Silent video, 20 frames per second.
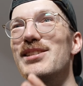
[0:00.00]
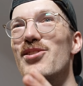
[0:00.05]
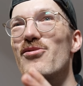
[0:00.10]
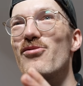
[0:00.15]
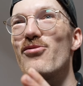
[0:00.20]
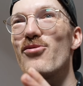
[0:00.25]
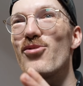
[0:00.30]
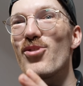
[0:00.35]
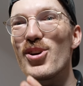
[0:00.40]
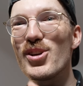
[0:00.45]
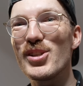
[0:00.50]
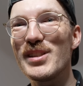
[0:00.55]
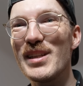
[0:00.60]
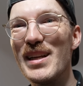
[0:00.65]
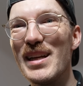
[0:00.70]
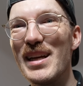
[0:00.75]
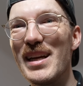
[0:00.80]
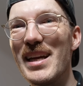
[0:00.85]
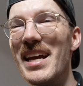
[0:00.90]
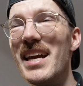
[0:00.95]
a first
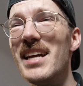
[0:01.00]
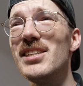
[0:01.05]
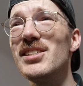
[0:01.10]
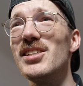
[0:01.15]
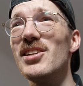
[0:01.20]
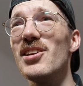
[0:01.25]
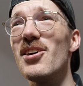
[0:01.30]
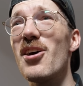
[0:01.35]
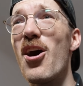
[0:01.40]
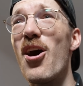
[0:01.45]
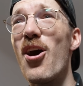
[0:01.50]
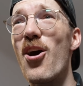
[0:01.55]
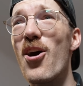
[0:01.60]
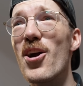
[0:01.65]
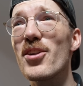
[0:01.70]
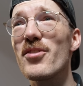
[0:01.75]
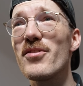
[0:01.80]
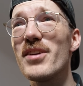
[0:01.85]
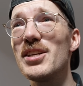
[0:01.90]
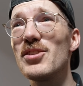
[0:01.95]
indication, the
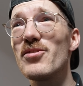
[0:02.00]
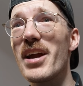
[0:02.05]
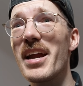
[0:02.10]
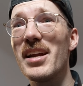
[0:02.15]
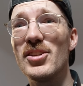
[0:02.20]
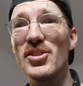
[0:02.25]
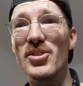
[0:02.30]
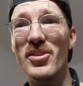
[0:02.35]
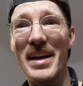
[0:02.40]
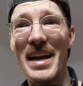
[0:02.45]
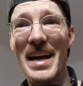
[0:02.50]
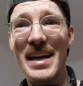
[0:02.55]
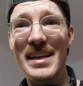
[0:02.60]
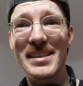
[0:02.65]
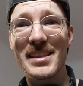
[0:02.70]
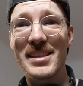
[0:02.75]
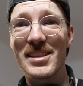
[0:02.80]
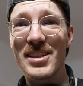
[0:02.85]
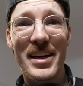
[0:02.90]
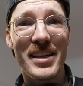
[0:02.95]
heart rate tracking during
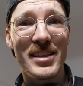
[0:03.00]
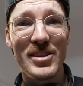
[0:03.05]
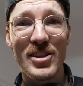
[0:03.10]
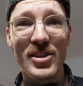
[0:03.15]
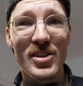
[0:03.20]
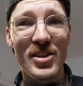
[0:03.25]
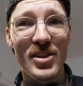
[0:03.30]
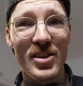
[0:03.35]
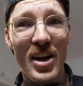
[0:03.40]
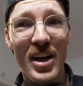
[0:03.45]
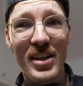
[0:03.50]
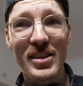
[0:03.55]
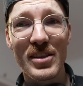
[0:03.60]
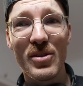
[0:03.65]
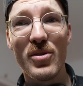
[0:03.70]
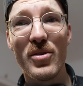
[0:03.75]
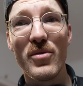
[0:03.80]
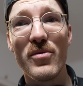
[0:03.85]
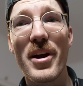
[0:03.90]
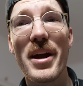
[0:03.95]
exercise just
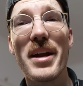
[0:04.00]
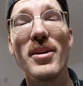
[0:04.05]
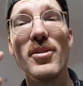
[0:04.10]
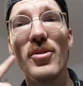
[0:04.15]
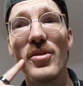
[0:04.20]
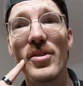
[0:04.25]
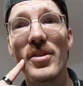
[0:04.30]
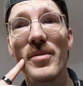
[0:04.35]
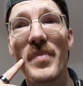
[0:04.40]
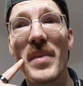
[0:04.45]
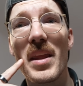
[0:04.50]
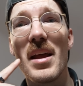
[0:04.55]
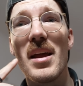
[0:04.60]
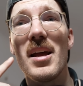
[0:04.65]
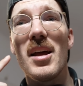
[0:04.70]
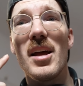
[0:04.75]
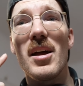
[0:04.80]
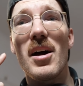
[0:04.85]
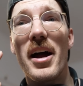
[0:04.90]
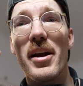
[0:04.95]
doesn't look very good.
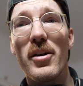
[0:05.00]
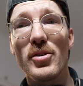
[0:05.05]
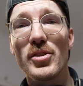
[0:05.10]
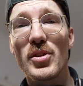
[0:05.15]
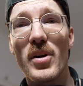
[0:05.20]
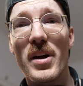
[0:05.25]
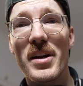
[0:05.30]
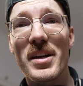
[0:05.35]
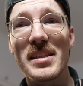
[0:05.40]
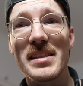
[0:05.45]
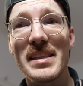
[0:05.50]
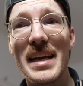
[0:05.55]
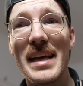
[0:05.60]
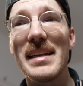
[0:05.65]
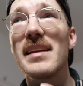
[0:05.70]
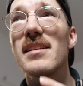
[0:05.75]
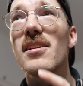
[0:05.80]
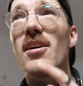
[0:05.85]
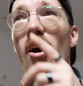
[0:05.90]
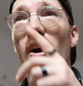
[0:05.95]
I also
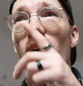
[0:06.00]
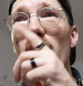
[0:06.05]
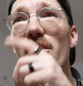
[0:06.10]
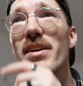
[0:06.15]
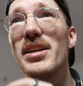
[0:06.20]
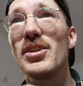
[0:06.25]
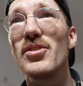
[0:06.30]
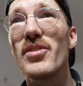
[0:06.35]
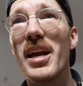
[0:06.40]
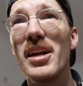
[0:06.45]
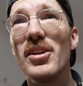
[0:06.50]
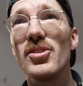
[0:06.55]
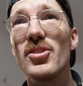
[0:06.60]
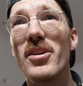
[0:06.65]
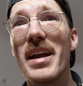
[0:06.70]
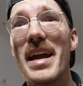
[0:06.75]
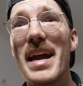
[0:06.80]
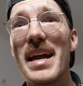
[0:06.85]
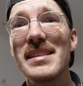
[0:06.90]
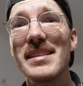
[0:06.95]
understand that heart rate tracking
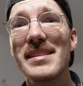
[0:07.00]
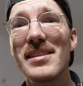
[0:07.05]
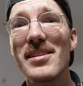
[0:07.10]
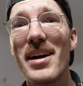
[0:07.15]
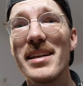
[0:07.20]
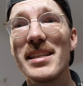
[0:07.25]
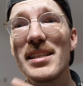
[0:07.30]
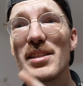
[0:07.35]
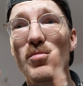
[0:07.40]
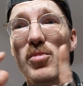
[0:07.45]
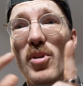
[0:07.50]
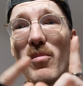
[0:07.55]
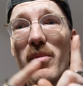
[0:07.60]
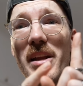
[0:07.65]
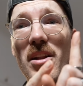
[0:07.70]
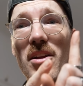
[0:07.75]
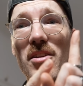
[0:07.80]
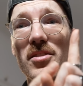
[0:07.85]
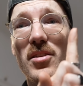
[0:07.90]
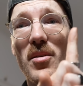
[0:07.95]
during exercise is
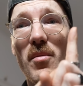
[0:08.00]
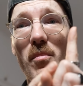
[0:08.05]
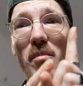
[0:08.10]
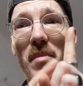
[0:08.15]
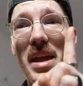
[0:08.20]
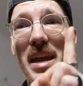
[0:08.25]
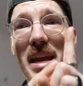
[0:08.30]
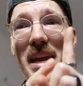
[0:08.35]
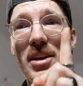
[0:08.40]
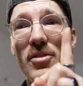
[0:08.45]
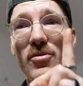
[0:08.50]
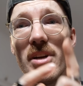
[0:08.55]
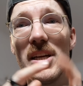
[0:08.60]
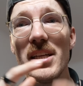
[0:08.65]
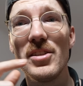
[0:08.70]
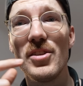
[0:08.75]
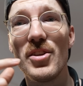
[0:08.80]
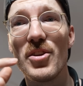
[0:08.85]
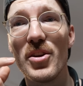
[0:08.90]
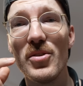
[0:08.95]
probably not the main
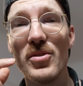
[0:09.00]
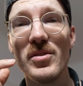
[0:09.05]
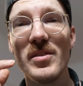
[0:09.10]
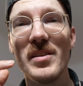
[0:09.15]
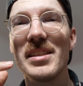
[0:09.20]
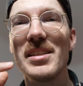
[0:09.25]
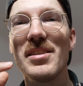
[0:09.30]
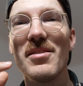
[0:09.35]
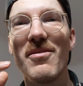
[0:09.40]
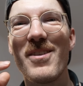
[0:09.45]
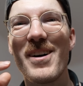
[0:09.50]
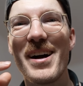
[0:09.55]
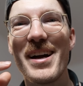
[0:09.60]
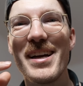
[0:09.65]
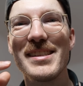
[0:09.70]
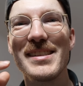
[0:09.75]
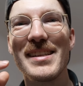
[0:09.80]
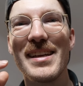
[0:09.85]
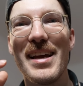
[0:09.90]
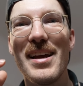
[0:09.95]
reason you're using this
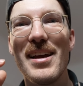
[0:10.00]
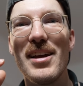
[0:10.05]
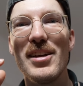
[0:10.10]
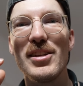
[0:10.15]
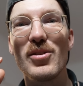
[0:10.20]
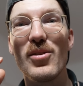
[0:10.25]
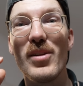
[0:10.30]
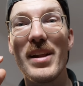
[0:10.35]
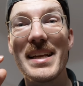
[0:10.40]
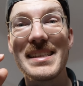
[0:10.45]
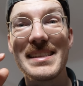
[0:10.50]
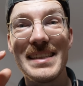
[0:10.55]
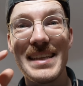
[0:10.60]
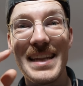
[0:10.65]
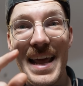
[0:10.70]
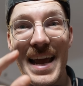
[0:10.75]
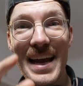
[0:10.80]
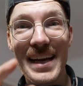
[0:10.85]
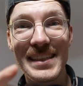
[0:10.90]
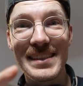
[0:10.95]
device. So let's
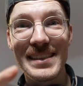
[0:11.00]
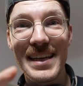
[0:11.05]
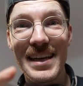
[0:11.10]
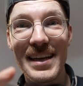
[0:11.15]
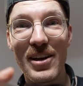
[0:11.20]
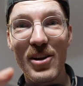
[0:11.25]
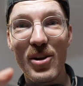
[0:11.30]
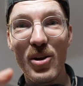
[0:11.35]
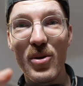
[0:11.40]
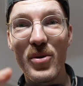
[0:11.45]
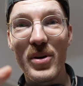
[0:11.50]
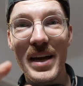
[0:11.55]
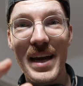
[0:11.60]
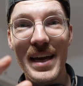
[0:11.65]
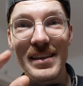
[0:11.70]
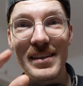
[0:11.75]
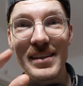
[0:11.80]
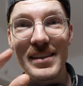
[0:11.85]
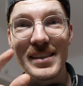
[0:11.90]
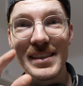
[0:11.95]
next take a look
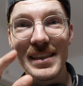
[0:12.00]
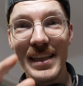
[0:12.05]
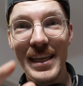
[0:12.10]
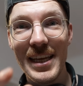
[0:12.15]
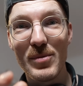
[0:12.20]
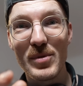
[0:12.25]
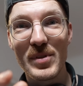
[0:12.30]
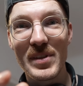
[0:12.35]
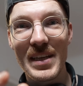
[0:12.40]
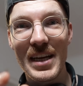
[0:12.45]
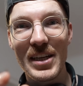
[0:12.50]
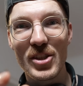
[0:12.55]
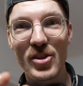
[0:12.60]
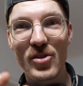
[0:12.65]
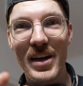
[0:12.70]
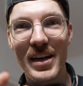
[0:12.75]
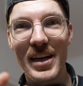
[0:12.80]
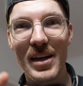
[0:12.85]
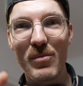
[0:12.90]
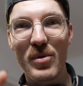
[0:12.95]
at the sleep stage
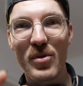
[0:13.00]
tracking